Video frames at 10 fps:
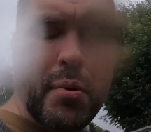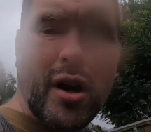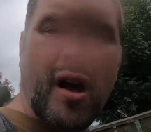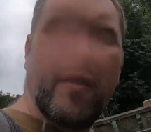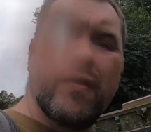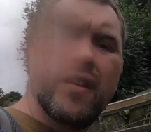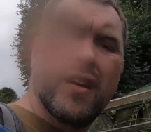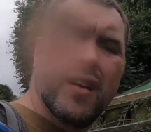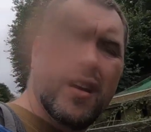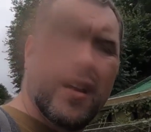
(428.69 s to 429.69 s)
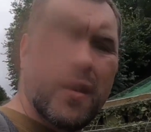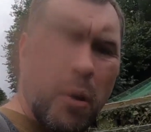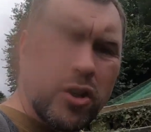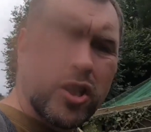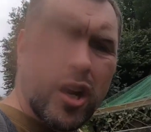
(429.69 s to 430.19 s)
put on the
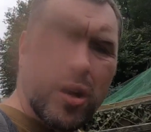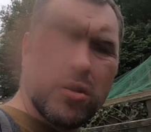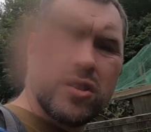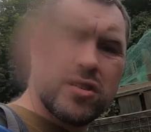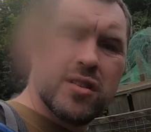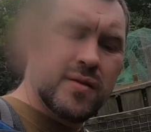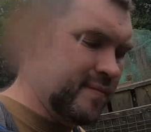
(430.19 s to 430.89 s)
ponchos.